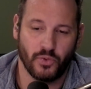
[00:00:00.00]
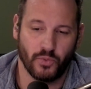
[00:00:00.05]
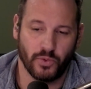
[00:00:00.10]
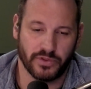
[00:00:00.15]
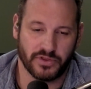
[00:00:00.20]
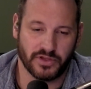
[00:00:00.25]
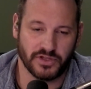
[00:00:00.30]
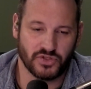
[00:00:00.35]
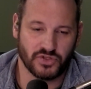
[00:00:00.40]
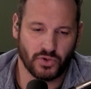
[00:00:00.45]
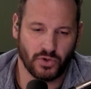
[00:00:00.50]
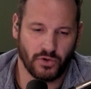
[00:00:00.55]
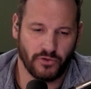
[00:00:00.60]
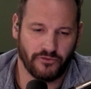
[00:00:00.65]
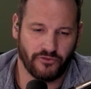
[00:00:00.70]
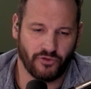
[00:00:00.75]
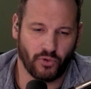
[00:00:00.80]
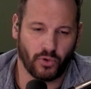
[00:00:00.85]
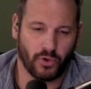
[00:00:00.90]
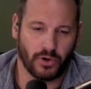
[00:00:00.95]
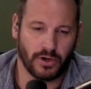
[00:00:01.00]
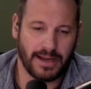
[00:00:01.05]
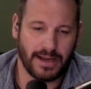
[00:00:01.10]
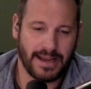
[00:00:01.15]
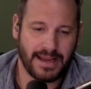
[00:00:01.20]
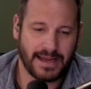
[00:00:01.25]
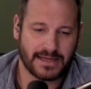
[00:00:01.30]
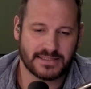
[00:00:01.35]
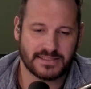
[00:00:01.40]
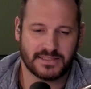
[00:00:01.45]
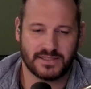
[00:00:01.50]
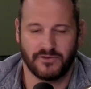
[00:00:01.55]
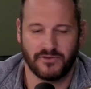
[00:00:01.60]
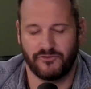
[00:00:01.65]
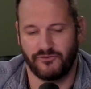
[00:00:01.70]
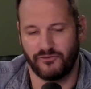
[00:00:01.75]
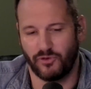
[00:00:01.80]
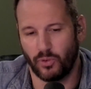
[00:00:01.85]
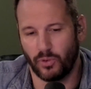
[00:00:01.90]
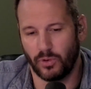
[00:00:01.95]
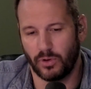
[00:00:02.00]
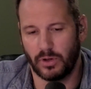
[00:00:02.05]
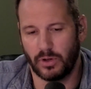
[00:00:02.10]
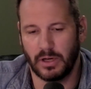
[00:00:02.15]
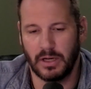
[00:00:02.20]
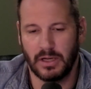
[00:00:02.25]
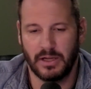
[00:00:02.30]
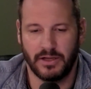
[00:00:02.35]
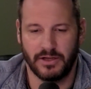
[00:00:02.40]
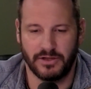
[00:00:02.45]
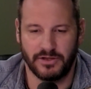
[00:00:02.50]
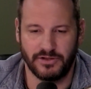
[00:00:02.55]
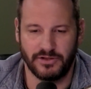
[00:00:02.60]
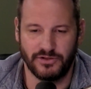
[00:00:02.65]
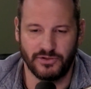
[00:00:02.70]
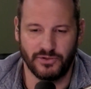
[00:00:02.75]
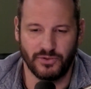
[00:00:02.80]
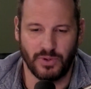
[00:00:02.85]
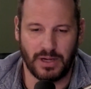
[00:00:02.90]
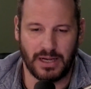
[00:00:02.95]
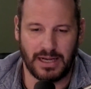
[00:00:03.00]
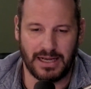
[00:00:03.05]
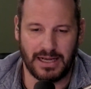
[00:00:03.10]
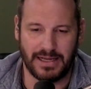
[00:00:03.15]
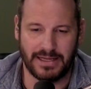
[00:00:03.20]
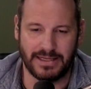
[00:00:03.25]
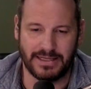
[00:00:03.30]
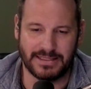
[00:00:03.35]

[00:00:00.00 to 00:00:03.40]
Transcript: with Control four X four U I.